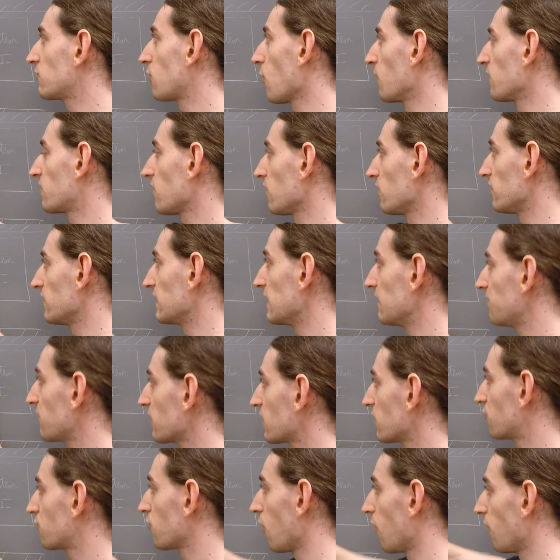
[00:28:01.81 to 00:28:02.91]
going to leave the
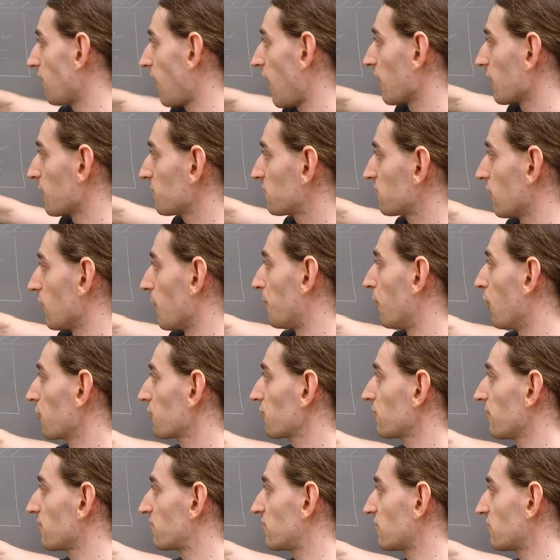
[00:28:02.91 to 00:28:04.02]
control volume. So a
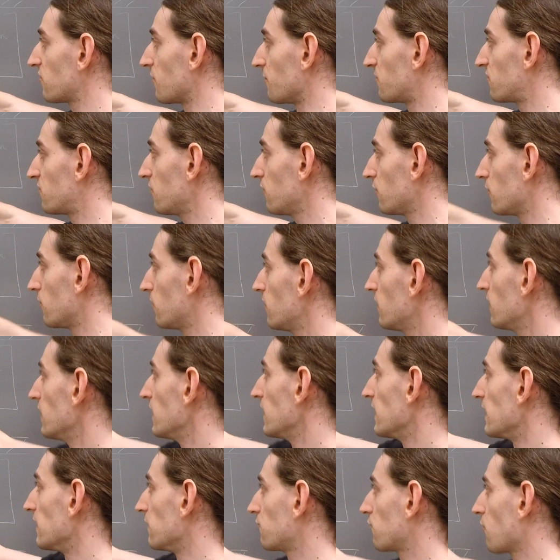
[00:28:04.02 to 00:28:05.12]
portion of system 2
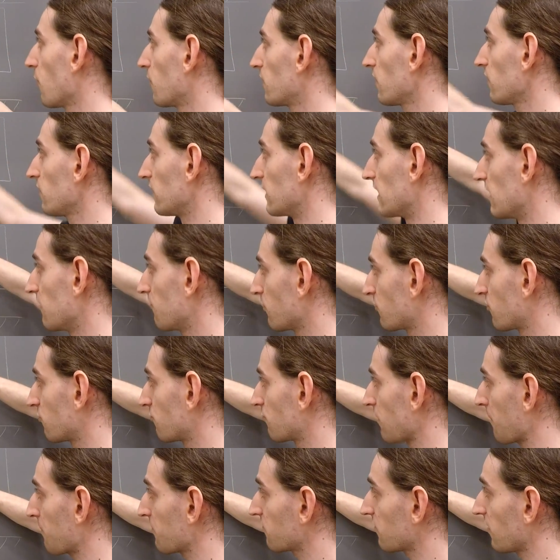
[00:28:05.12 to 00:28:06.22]
is going to leave, which is
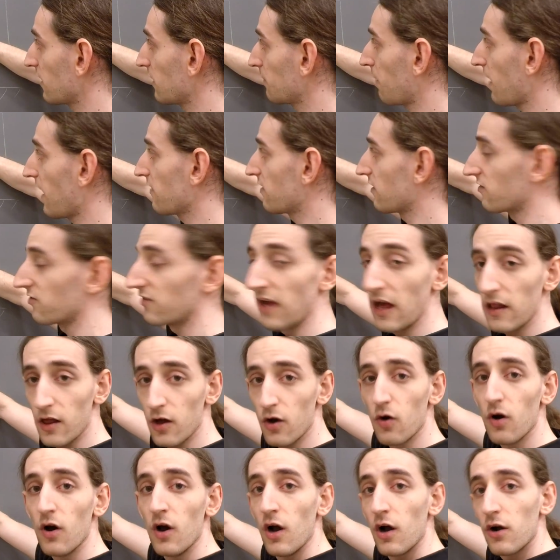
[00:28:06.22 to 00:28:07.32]
represented by this
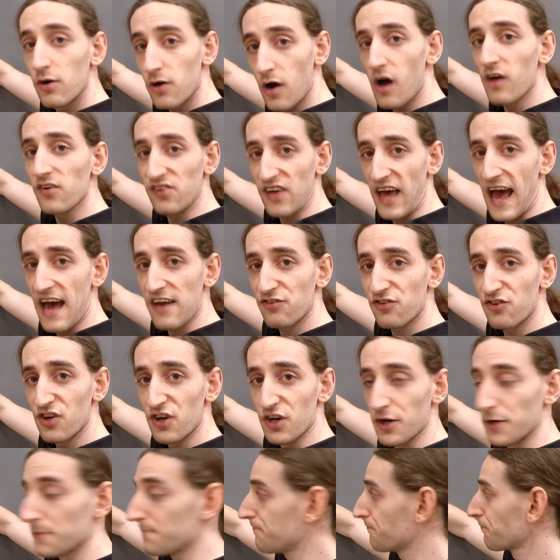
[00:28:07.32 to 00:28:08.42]
yellow crosshash
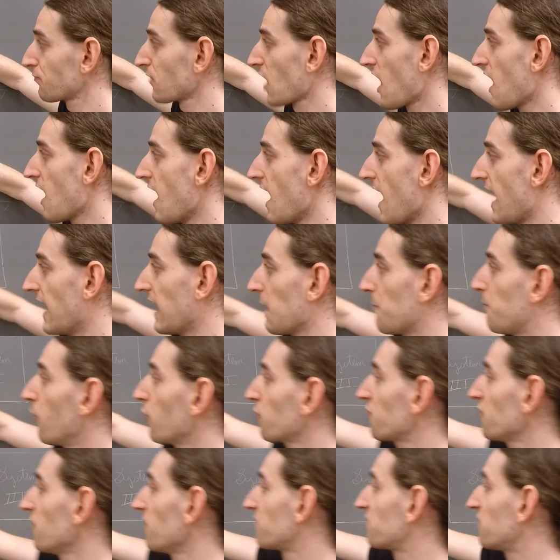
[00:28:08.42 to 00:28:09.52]
here. And a
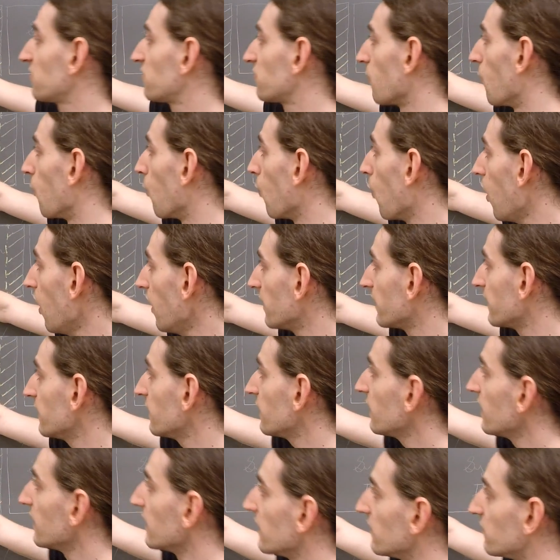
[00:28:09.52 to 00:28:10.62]
portion of system
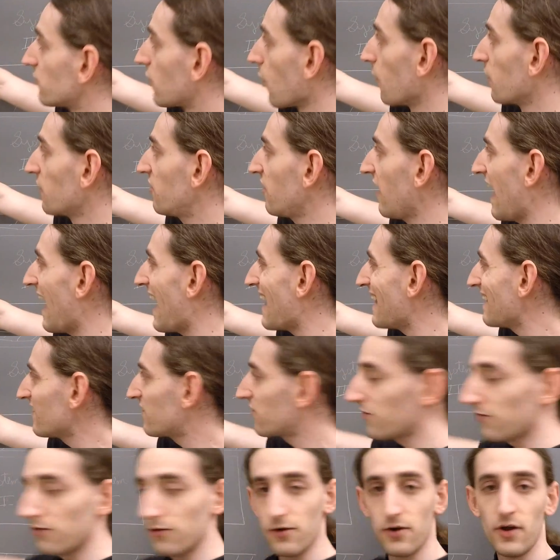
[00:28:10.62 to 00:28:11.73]
1 is going to
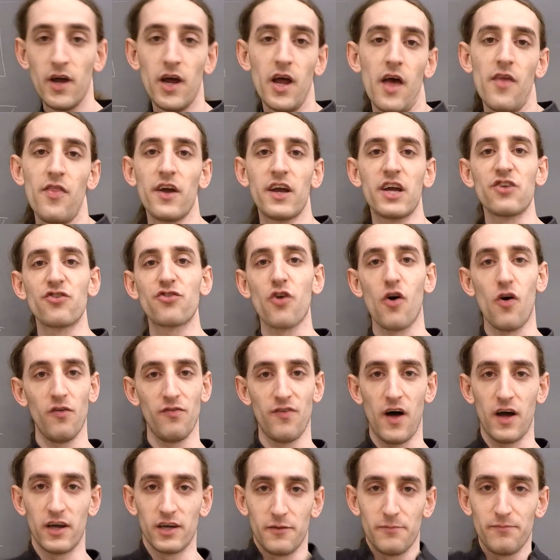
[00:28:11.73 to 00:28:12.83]
enter the control
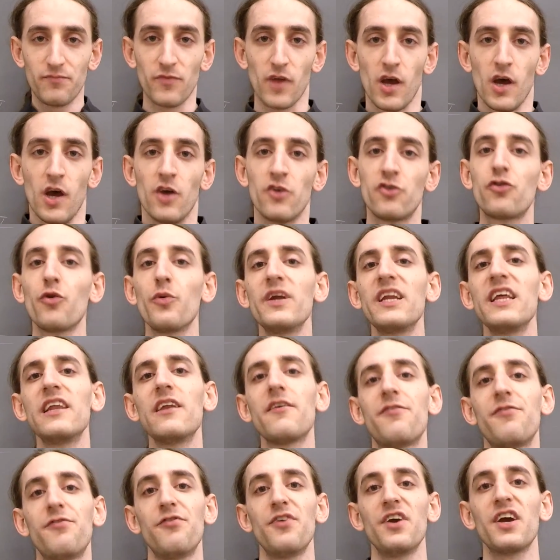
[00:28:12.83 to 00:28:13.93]
volume. So we need to
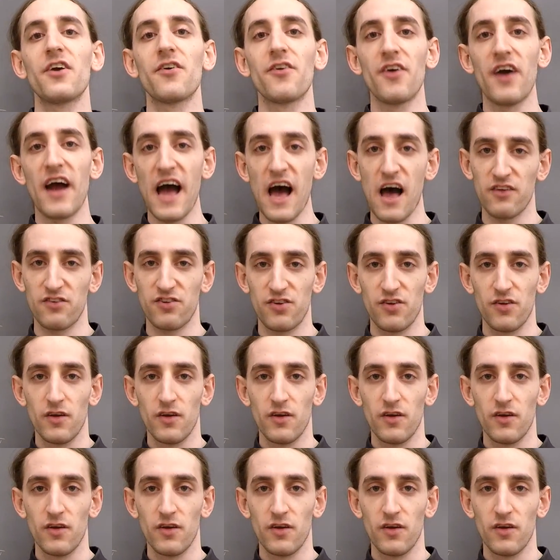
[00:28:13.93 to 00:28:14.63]
figure out